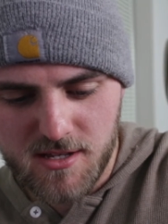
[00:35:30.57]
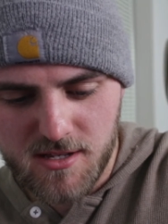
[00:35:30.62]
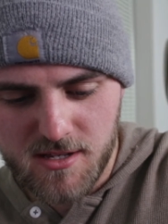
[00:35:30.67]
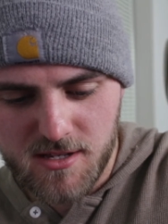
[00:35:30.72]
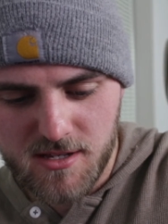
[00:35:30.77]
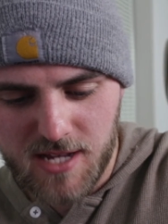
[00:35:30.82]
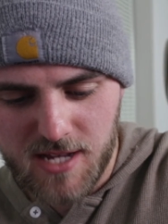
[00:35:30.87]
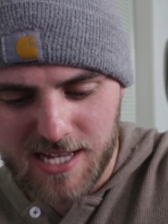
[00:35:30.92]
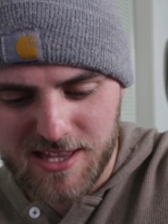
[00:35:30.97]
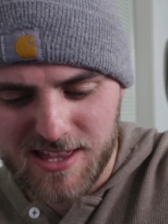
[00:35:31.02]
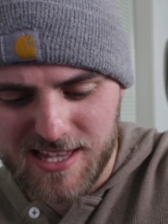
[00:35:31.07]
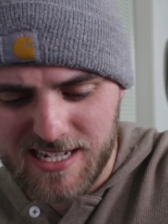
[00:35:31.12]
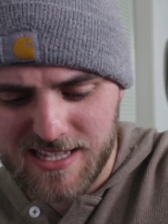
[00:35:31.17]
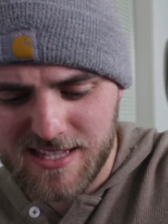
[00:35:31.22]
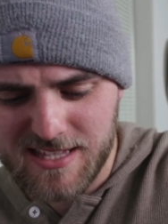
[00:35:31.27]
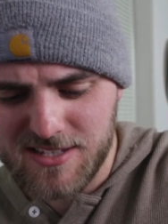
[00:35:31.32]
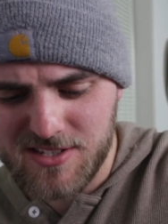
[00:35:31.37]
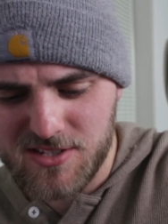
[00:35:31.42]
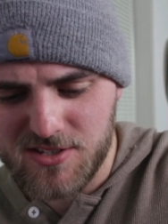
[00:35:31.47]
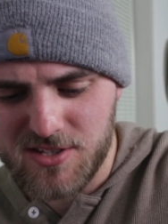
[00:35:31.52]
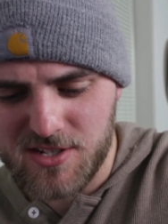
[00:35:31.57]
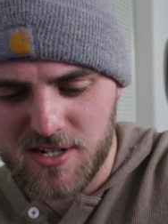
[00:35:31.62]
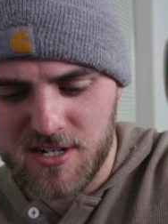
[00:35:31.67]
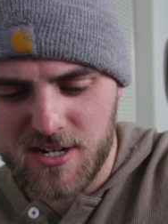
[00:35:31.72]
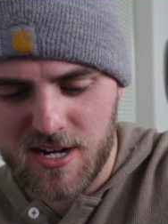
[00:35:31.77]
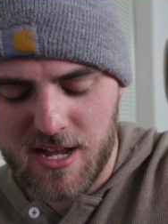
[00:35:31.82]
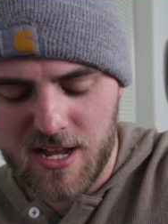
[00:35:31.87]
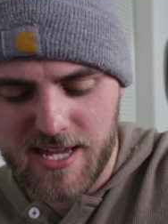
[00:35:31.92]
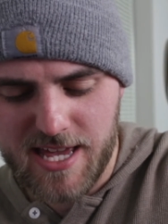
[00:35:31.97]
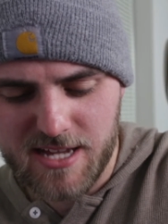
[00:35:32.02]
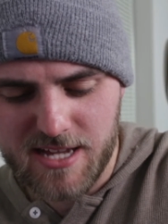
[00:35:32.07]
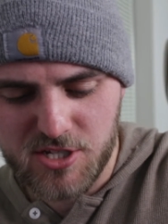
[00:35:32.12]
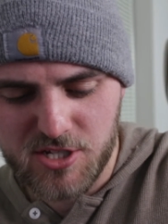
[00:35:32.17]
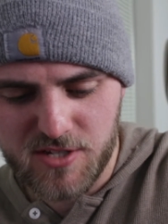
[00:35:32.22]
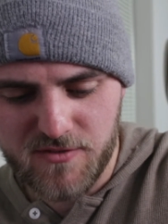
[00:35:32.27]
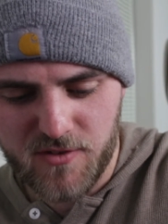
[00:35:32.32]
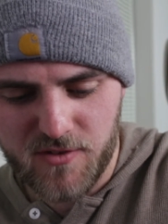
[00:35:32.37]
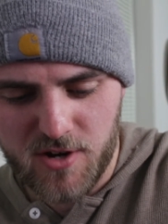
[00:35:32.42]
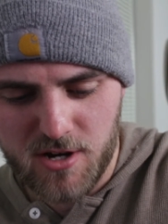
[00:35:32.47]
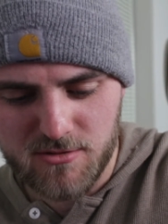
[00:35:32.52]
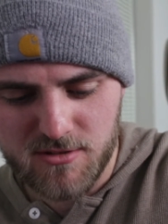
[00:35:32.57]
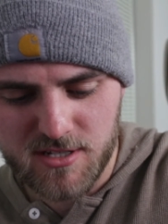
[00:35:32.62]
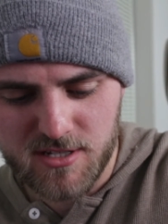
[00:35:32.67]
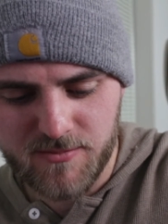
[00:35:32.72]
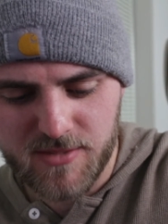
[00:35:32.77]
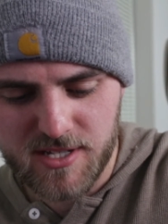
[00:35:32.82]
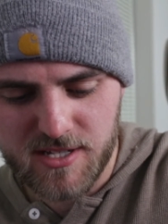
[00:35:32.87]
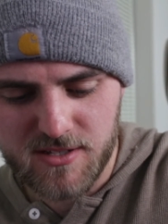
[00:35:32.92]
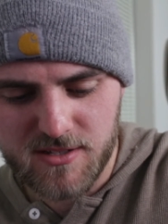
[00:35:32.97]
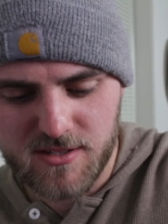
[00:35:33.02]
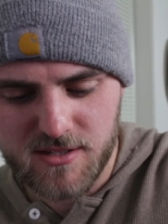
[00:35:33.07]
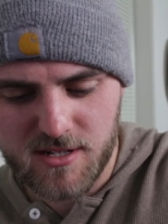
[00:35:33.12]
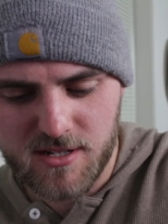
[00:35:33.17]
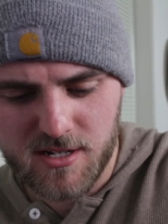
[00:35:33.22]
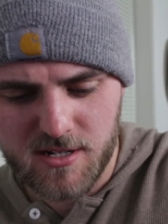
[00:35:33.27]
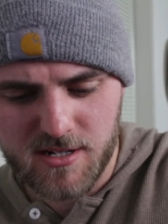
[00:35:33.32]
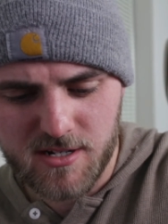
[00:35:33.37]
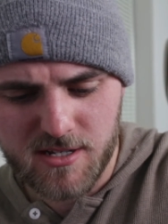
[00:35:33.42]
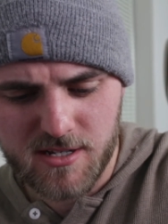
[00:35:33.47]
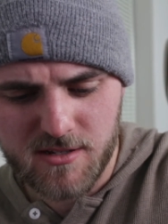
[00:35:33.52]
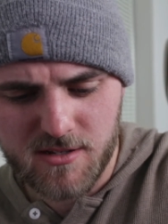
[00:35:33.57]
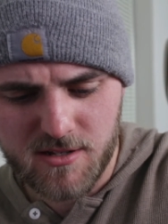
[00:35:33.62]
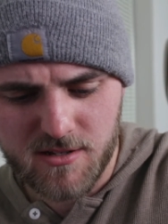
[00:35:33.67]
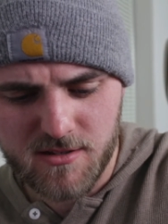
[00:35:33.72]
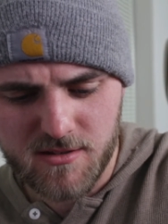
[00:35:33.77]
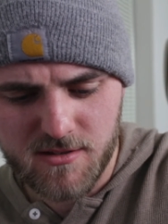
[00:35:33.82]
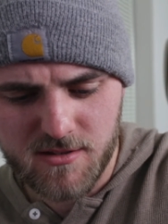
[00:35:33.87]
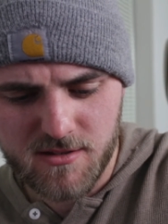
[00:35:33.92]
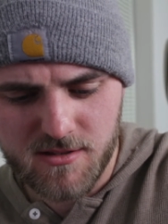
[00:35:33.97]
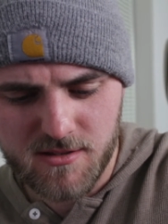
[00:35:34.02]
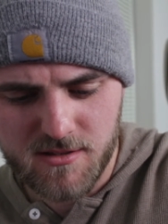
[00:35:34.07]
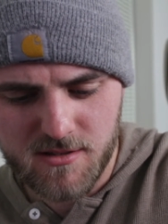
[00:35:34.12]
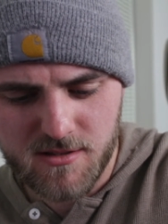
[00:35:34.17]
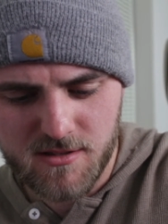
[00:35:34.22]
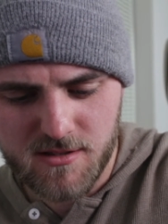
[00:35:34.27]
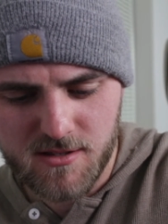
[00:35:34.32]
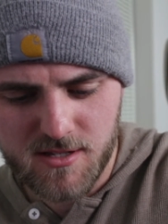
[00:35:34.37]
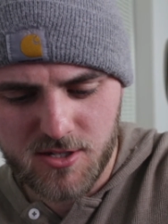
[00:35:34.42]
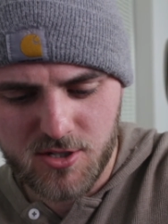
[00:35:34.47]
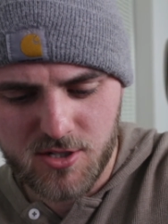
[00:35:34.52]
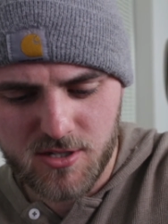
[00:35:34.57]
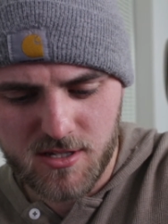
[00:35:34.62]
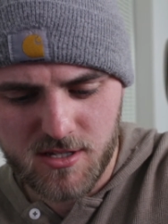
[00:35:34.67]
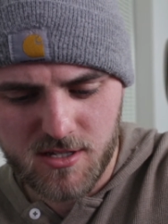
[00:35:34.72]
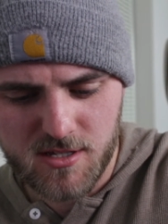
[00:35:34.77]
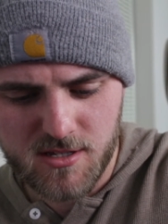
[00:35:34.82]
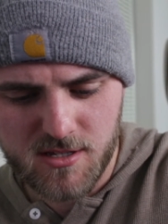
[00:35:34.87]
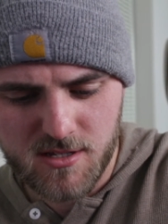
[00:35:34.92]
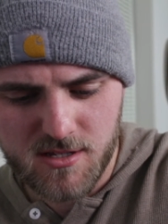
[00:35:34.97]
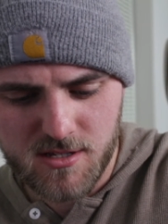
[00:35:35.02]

I think this is her. Yeah, she's following me. Or is she?